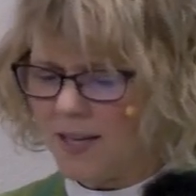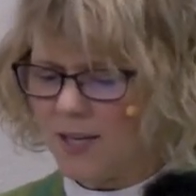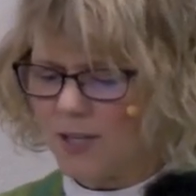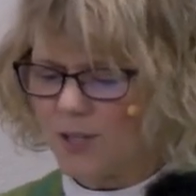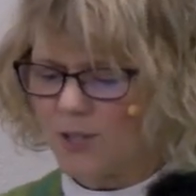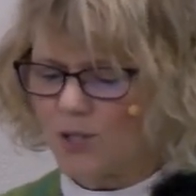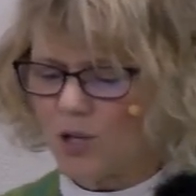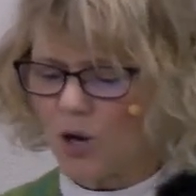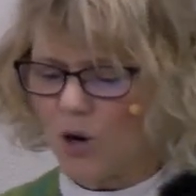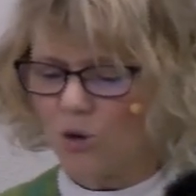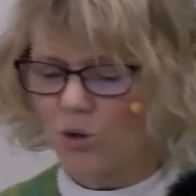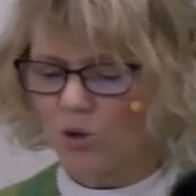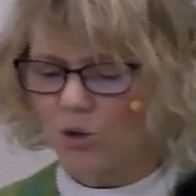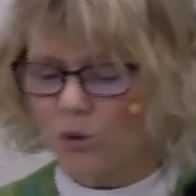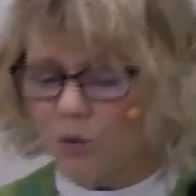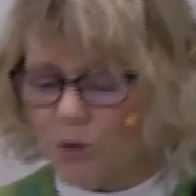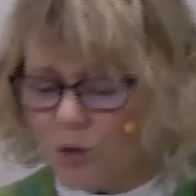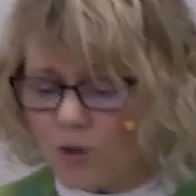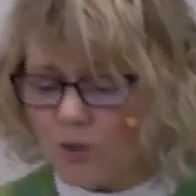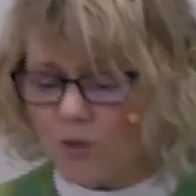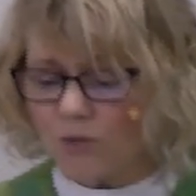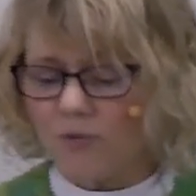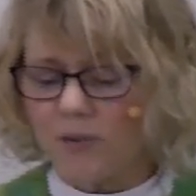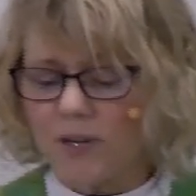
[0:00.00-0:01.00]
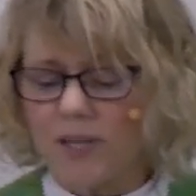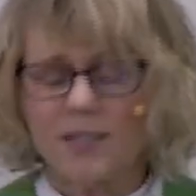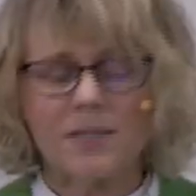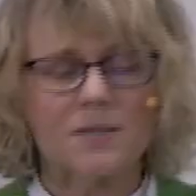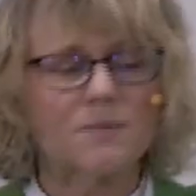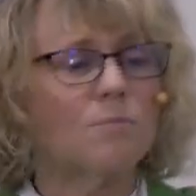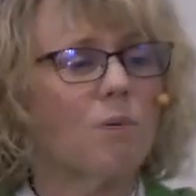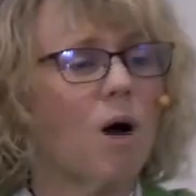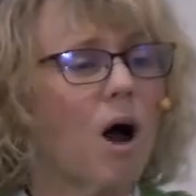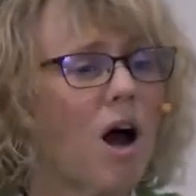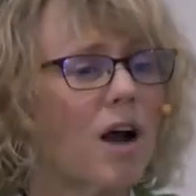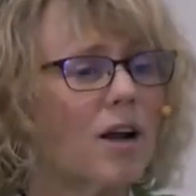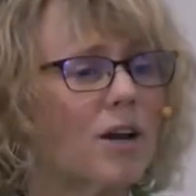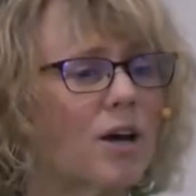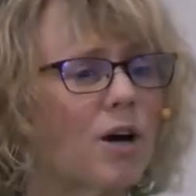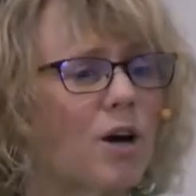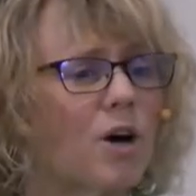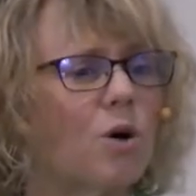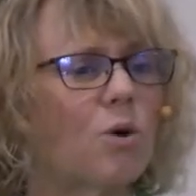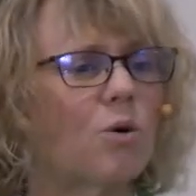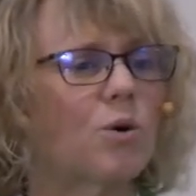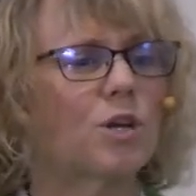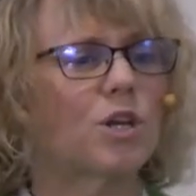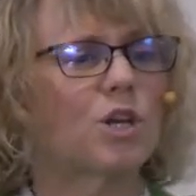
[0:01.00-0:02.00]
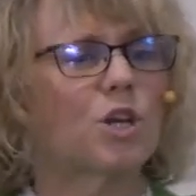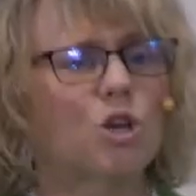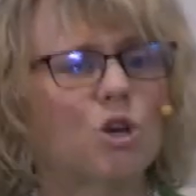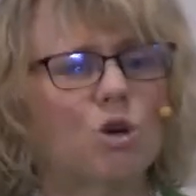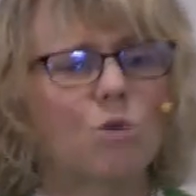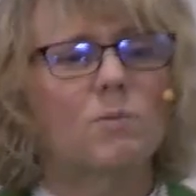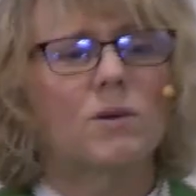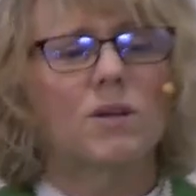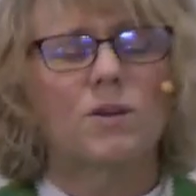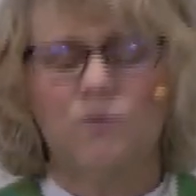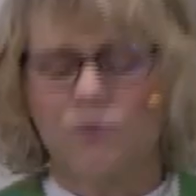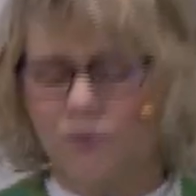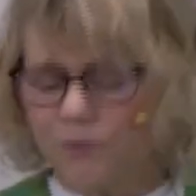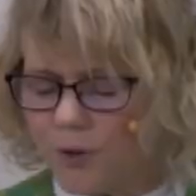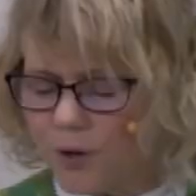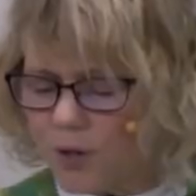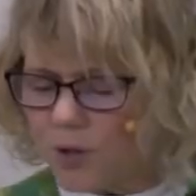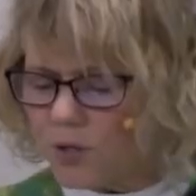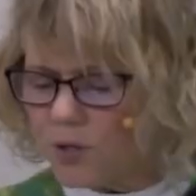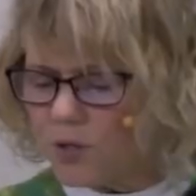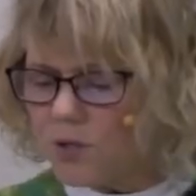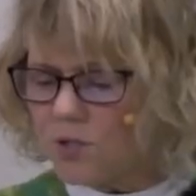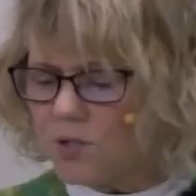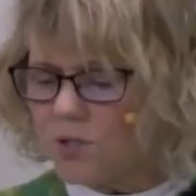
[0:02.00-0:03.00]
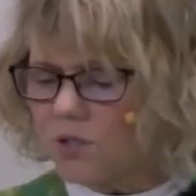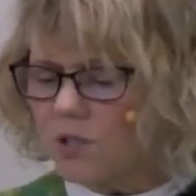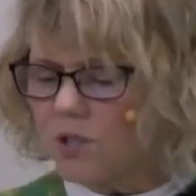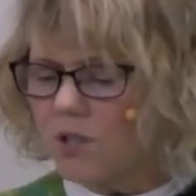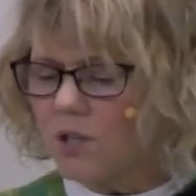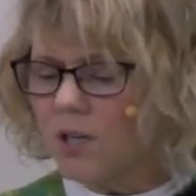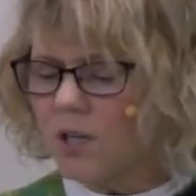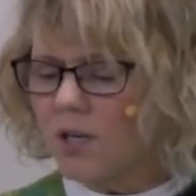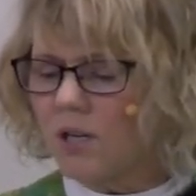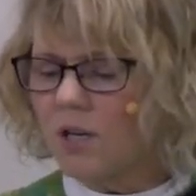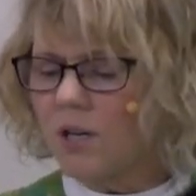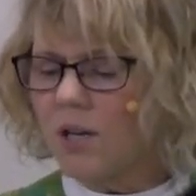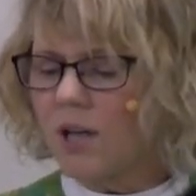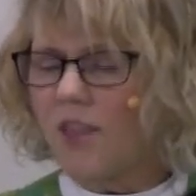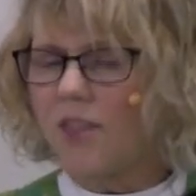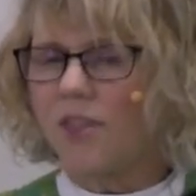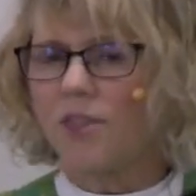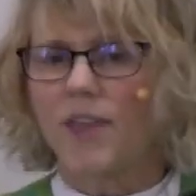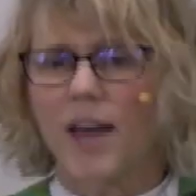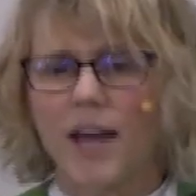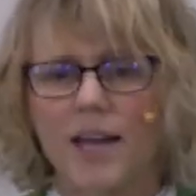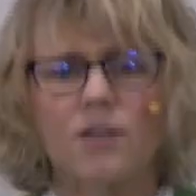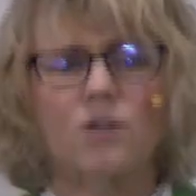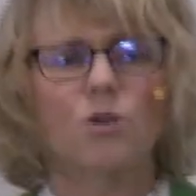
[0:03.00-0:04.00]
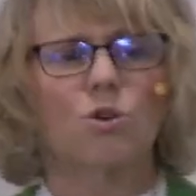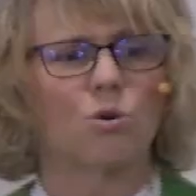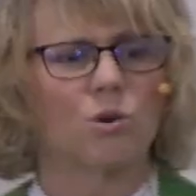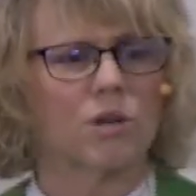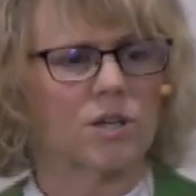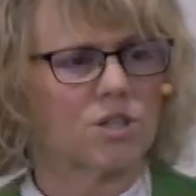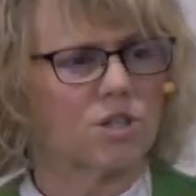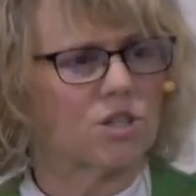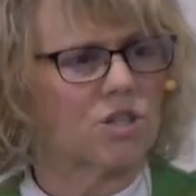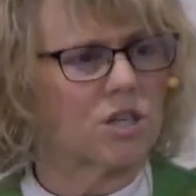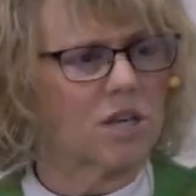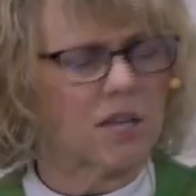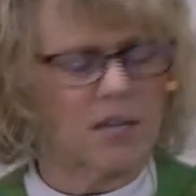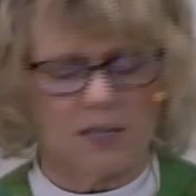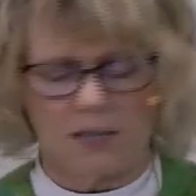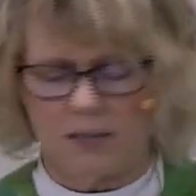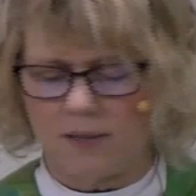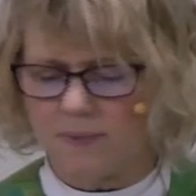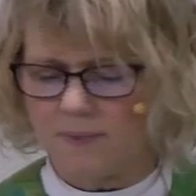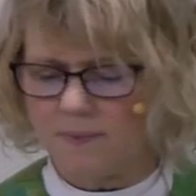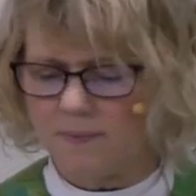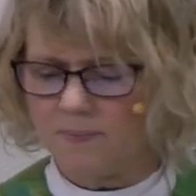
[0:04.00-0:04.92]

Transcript: So Grundtvig's motto, human first, then Christian,